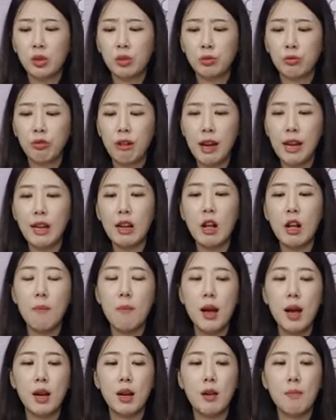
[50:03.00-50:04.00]
great
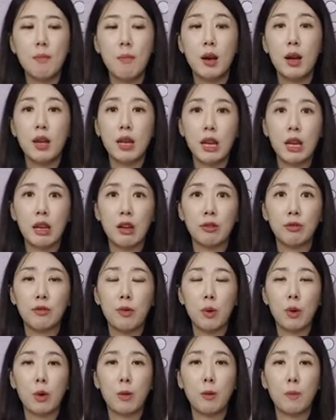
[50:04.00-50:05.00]
amount of money
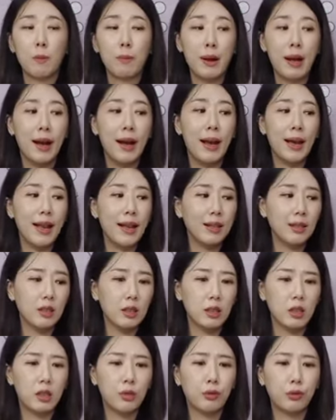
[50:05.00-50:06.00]
for buying
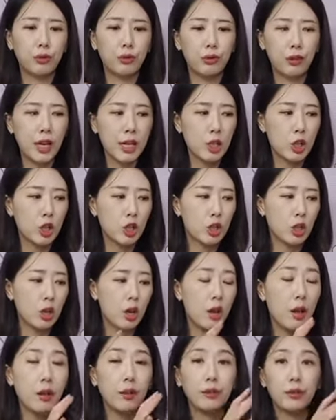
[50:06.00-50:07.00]
these fresh
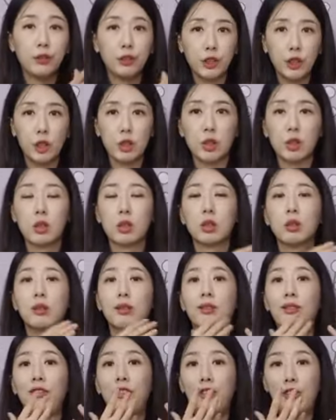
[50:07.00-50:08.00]
fruits,
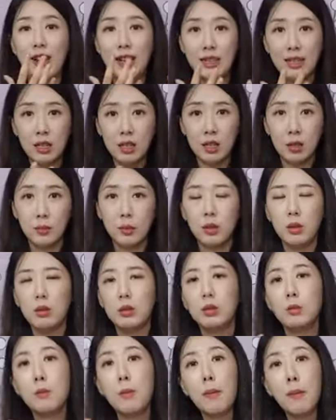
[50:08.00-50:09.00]

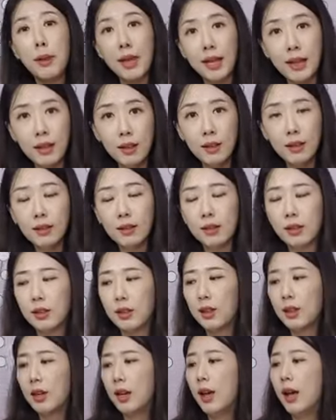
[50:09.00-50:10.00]
vegetables, milk,
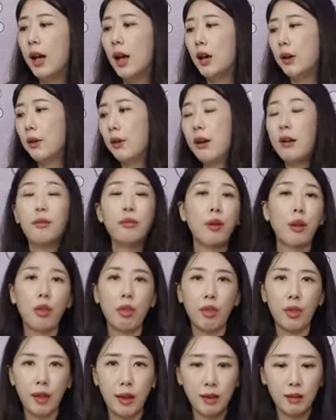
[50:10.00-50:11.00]

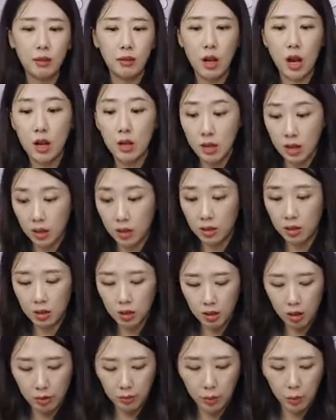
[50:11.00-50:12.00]
everything,
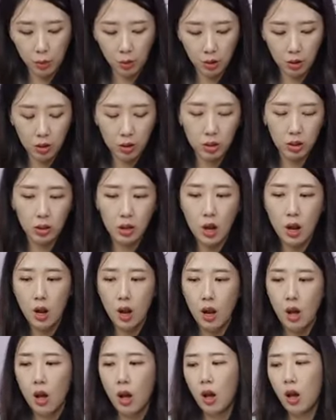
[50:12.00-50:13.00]
onions, of course.
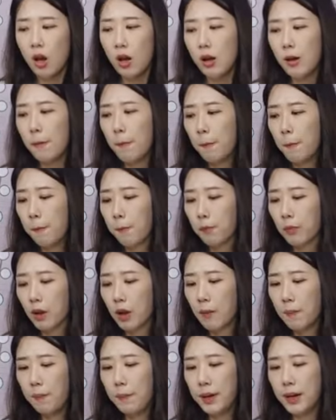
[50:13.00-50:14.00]
Um,
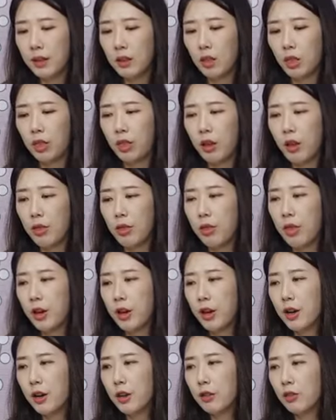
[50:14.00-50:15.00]
but
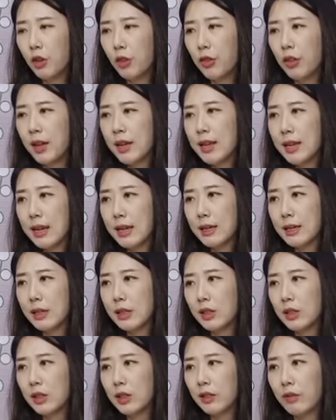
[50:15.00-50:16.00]
the thing
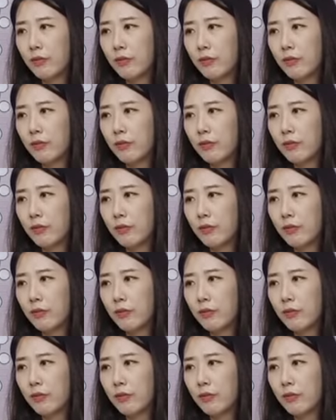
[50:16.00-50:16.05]
is,